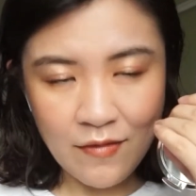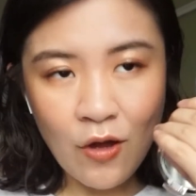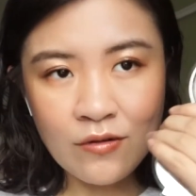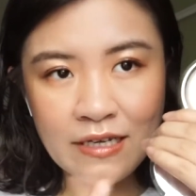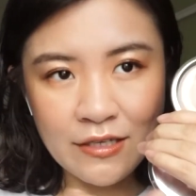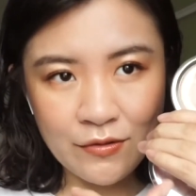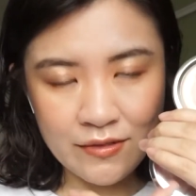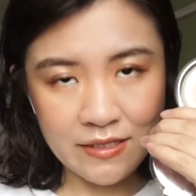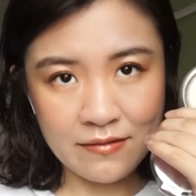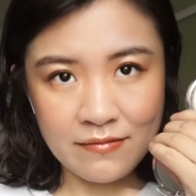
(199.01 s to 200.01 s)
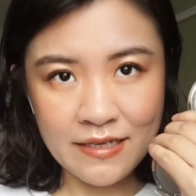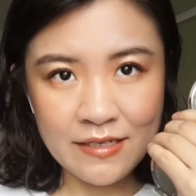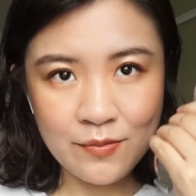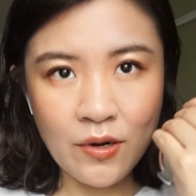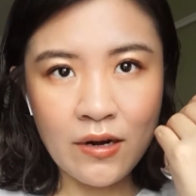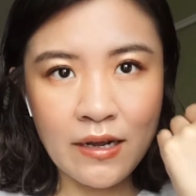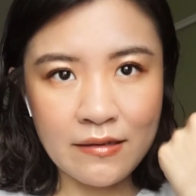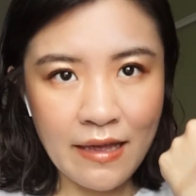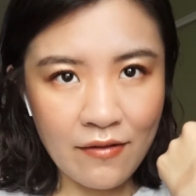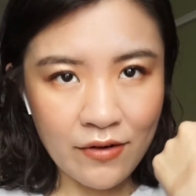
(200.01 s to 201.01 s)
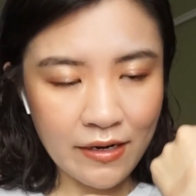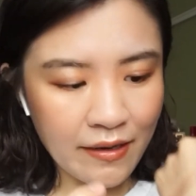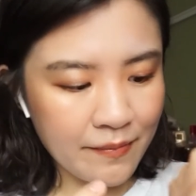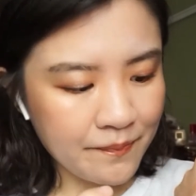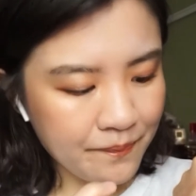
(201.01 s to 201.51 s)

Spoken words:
only using this product every day,